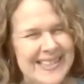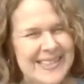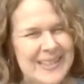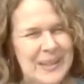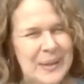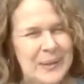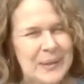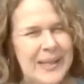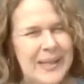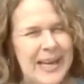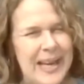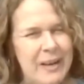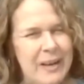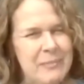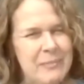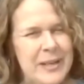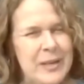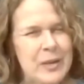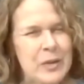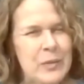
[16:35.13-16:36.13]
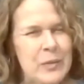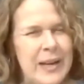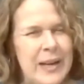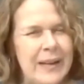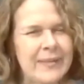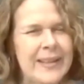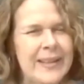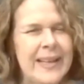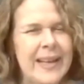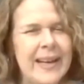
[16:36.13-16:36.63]
So yeah, I've been all
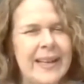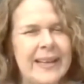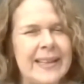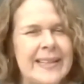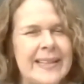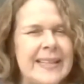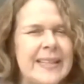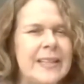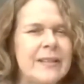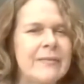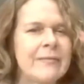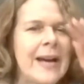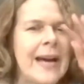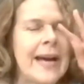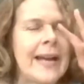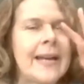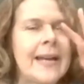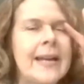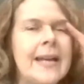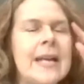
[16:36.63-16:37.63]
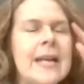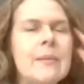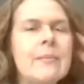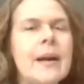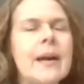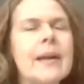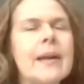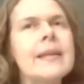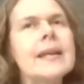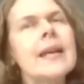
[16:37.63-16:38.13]
around the island in the van.
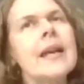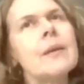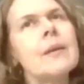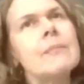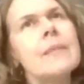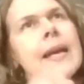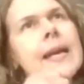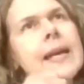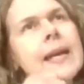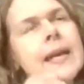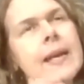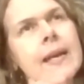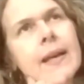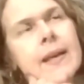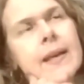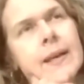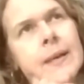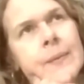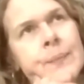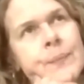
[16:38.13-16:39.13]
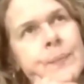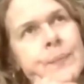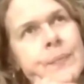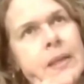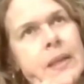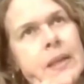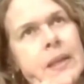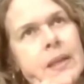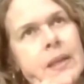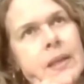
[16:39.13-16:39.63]
But I think I make it,
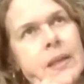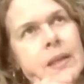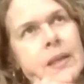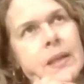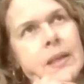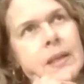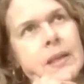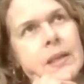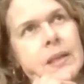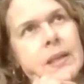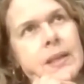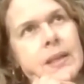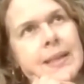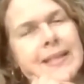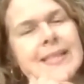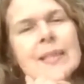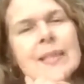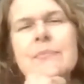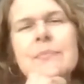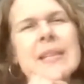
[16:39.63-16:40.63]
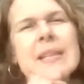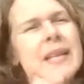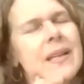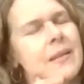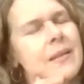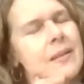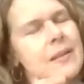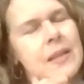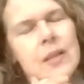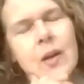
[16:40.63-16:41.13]
it's
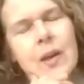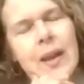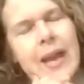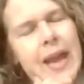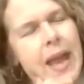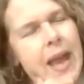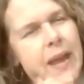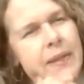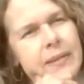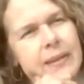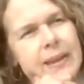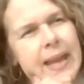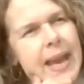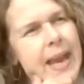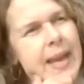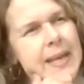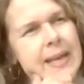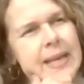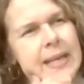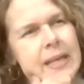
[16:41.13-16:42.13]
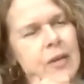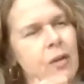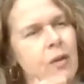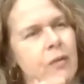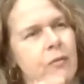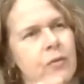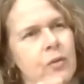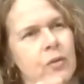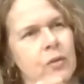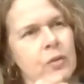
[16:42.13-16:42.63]
I think any
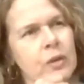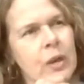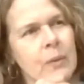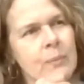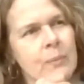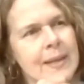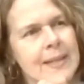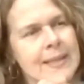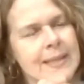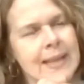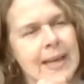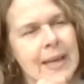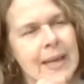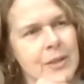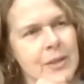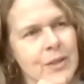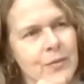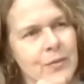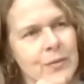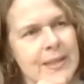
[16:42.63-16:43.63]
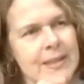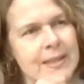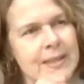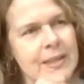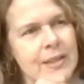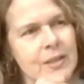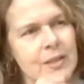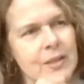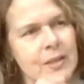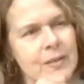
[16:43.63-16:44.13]
novel, no matter how much
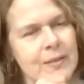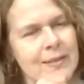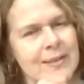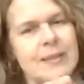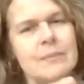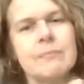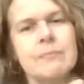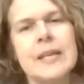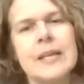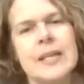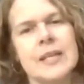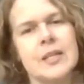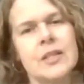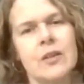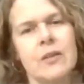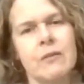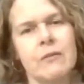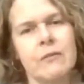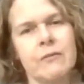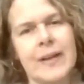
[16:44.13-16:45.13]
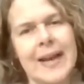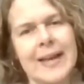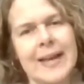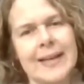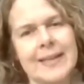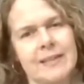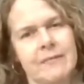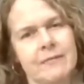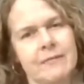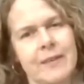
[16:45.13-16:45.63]
research you do, it's a mixture of
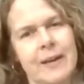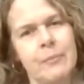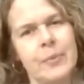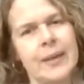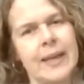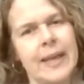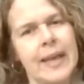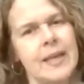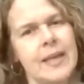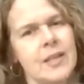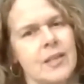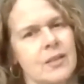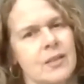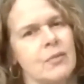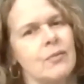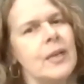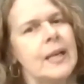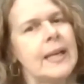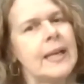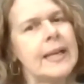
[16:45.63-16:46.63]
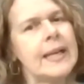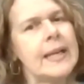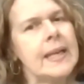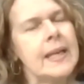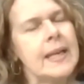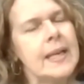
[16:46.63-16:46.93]
fact and fabrication, really.